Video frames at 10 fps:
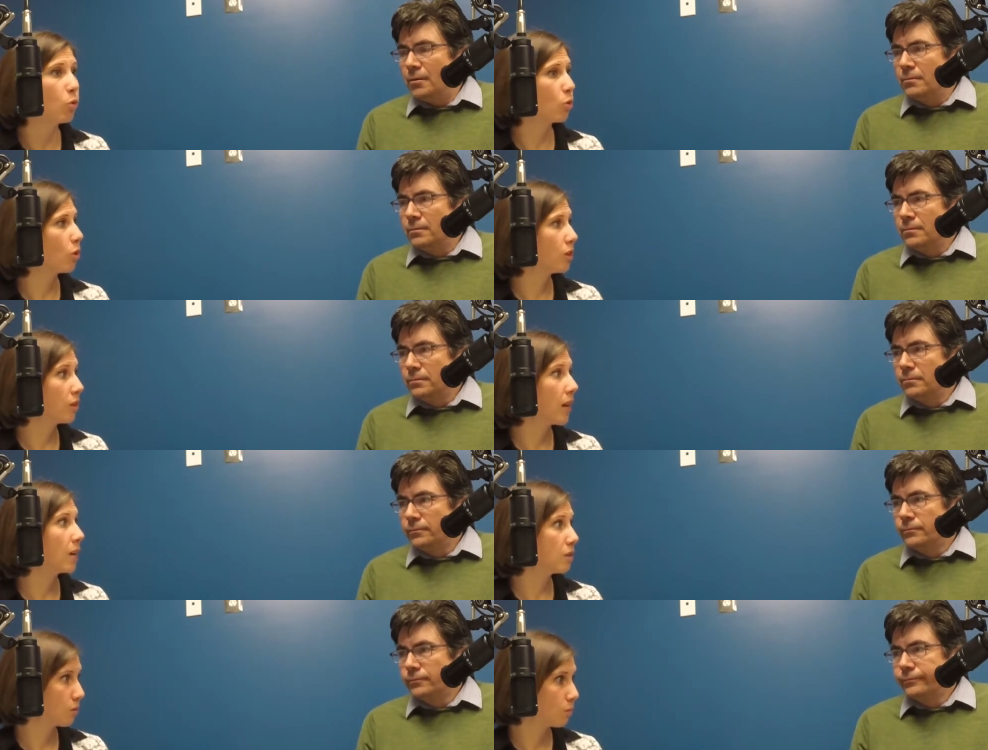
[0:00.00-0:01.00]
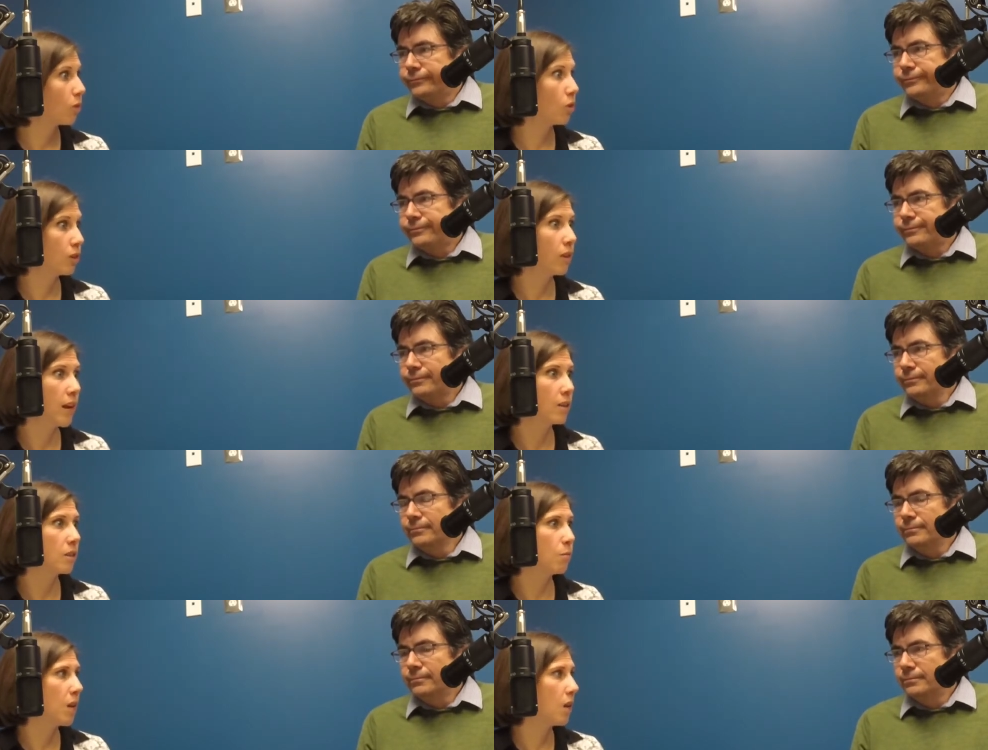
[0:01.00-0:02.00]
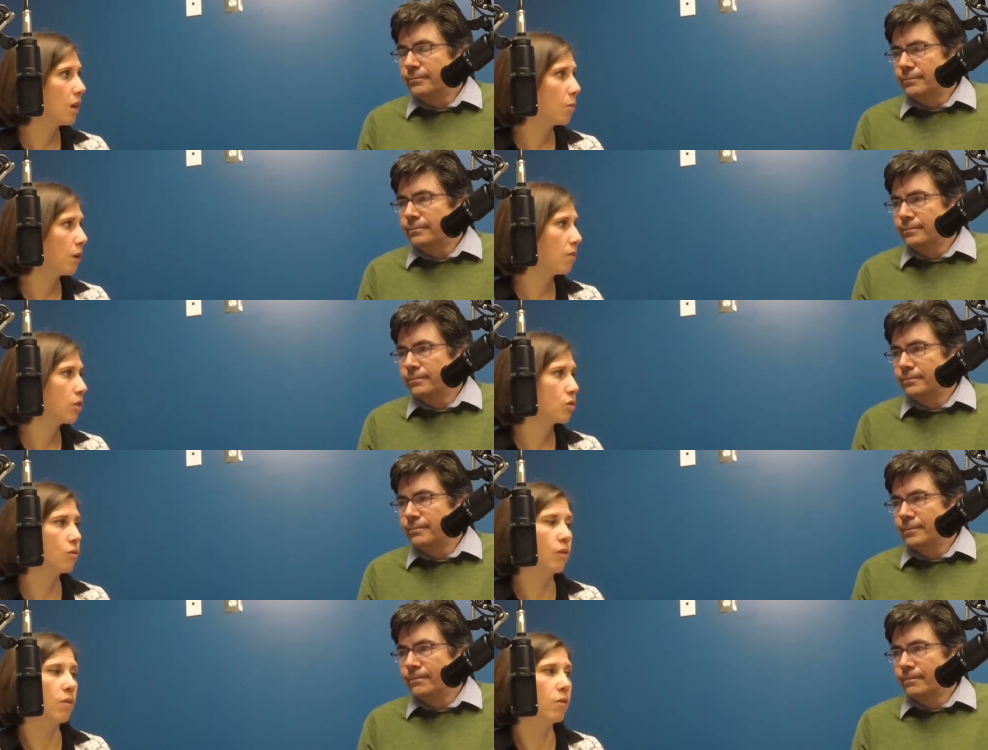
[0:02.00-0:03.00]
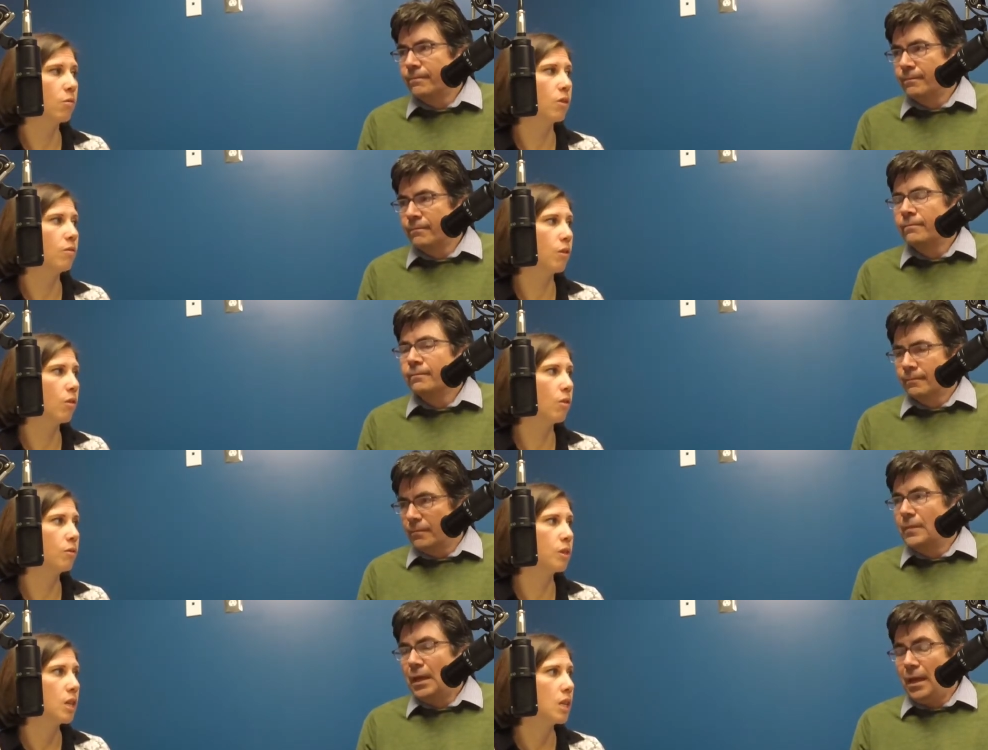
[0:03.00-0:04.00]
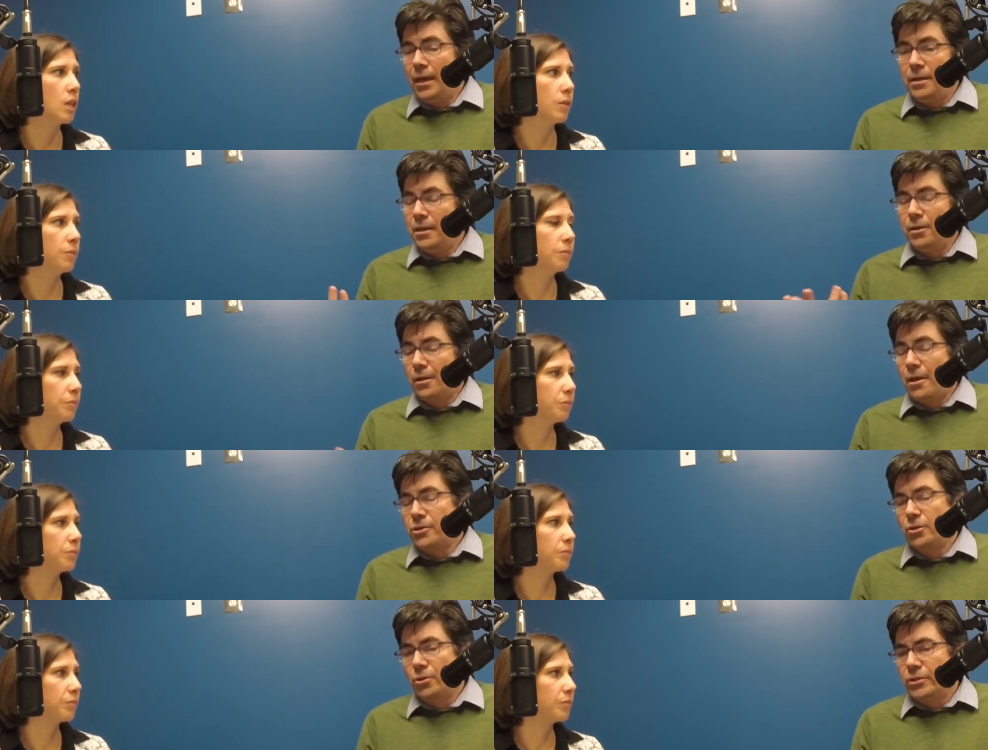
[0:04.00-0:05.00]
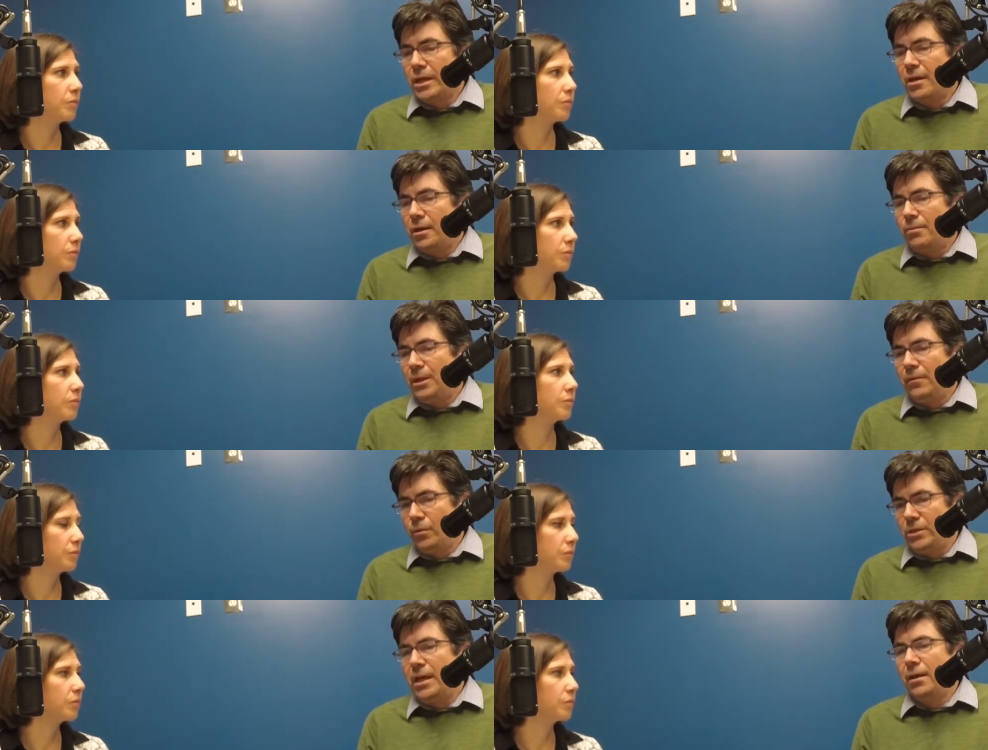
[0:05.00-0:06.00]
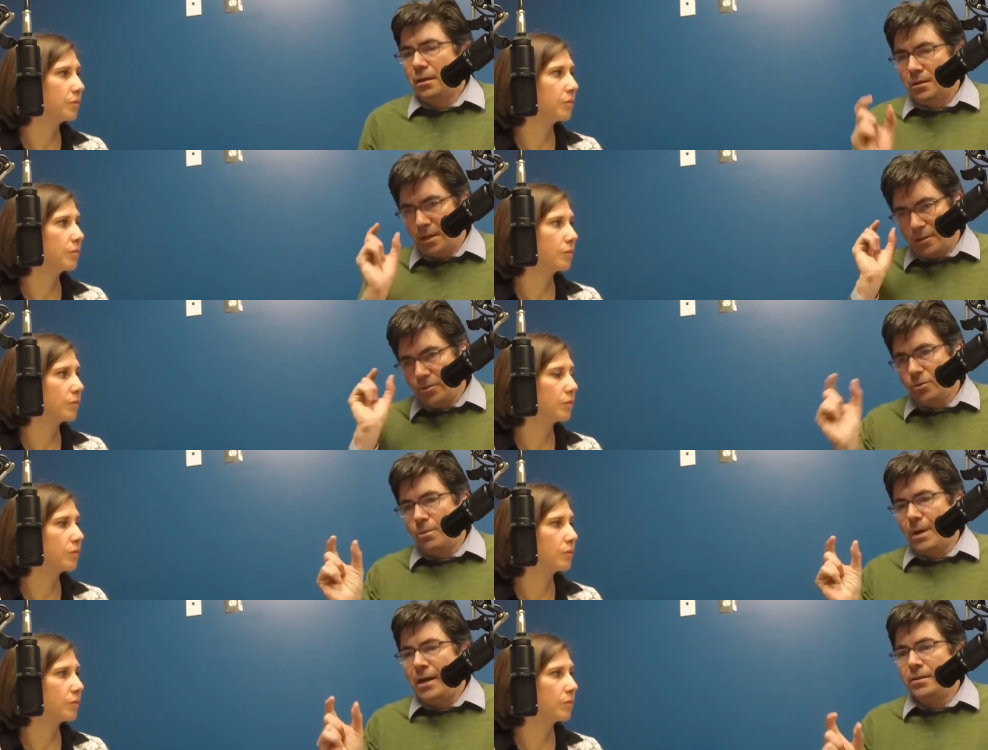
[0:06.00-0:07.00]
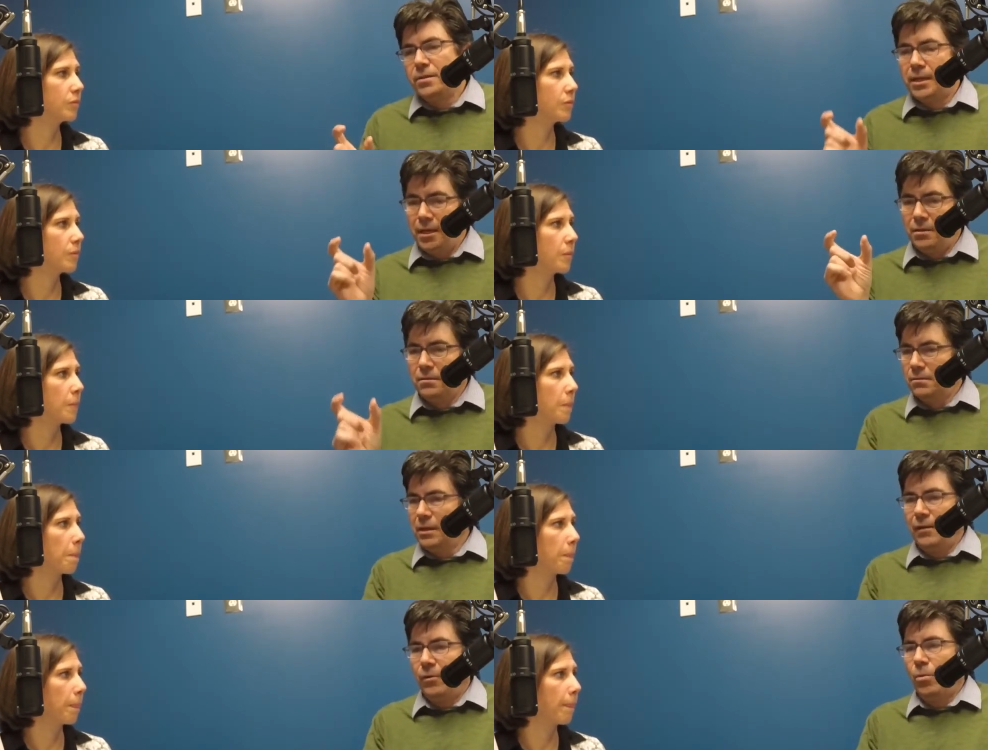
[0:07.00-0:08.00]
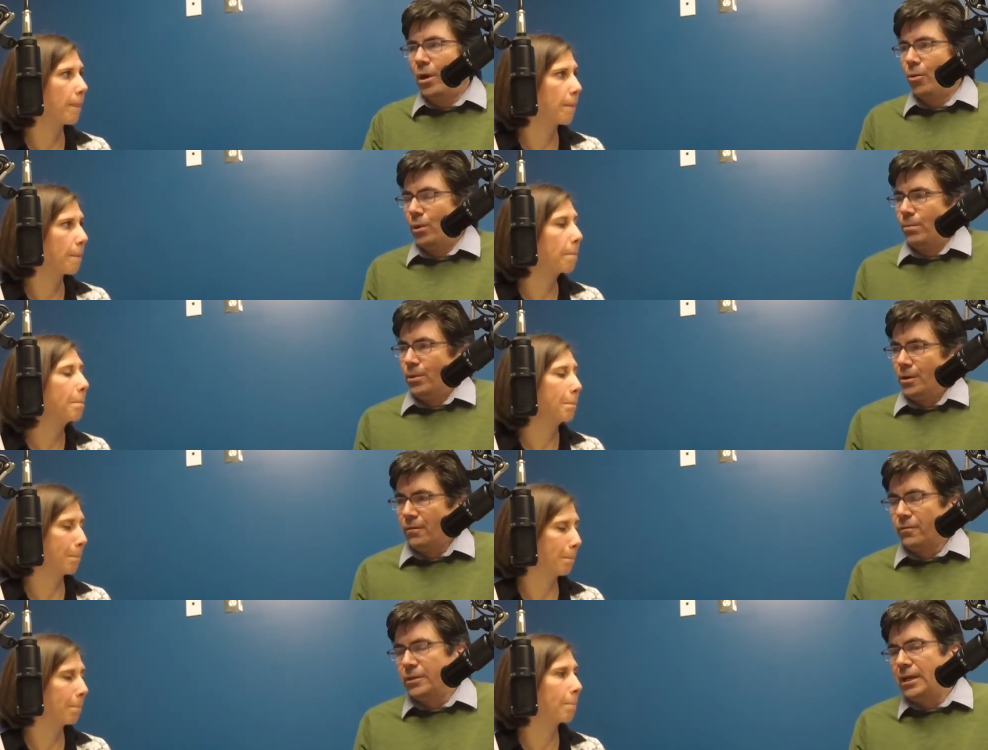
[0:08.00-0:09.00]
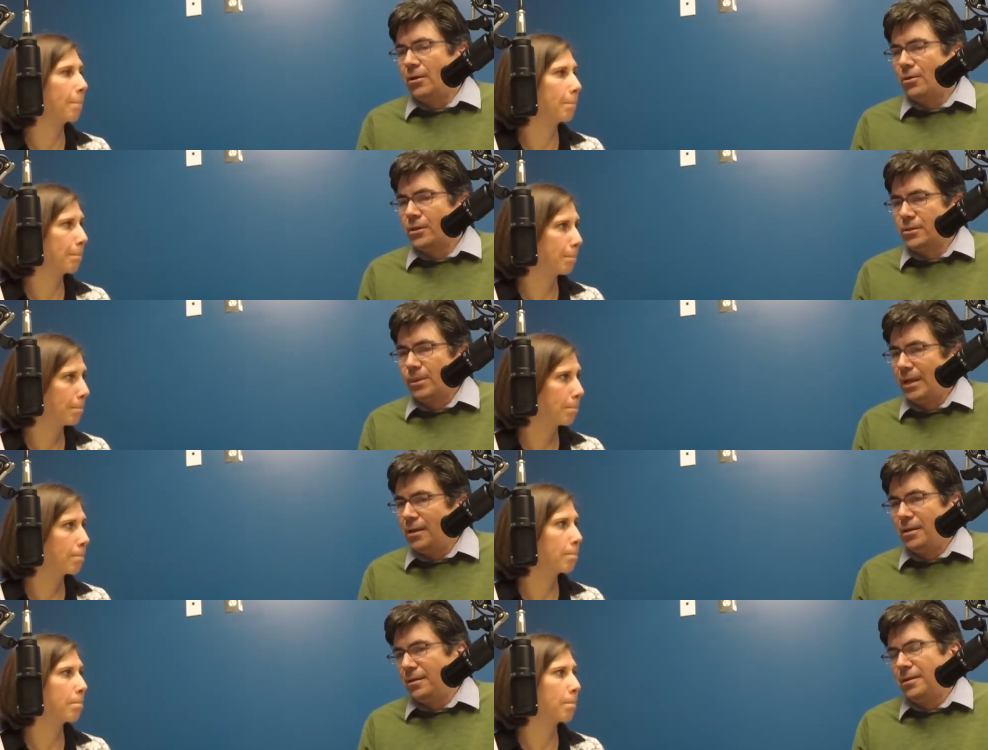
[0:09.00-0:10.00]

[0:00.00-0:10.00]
Speaker 1: who are on the land on the land and making it beneficial for everyone involved.
Speaker 2: And ecological design. I mean, if we take an industrial mindset everywhere we put our foot down on this planet,